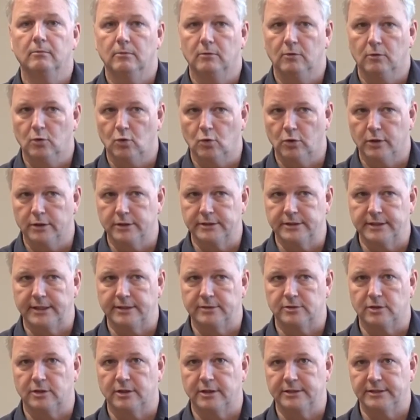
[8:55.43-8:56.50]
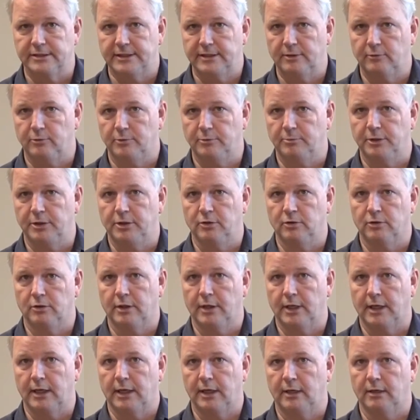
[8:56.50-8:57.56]
Of course, the SREC would be
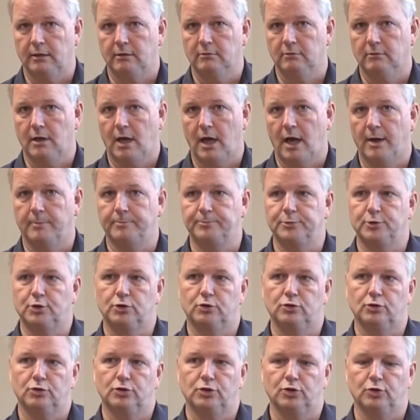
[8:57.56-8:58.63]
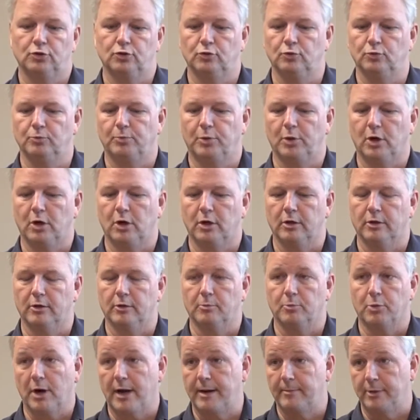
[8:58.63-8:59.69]
doing it up to part of the
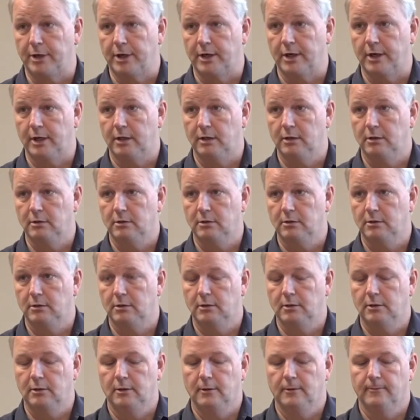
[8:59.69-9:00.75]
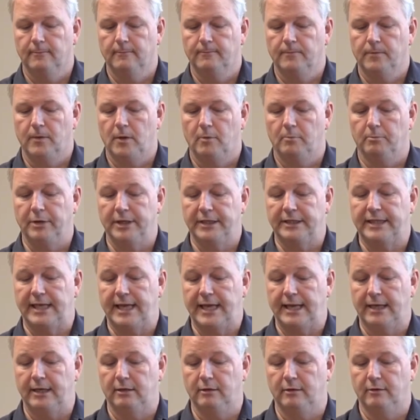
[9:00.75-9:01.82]
primary, but
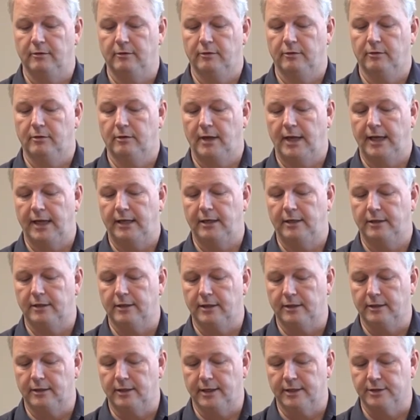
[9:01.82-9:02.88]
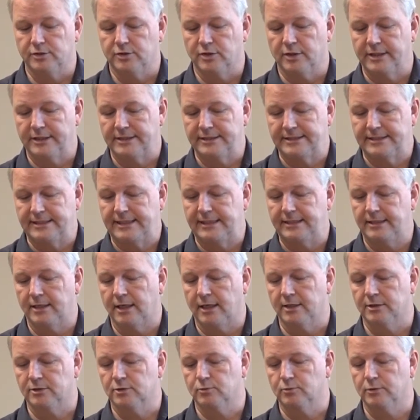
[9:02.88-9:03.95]
then anything the SREC
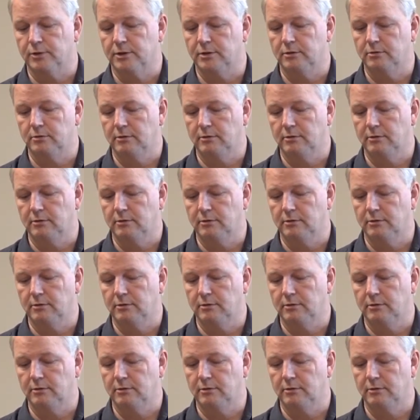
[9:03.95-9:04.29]
does would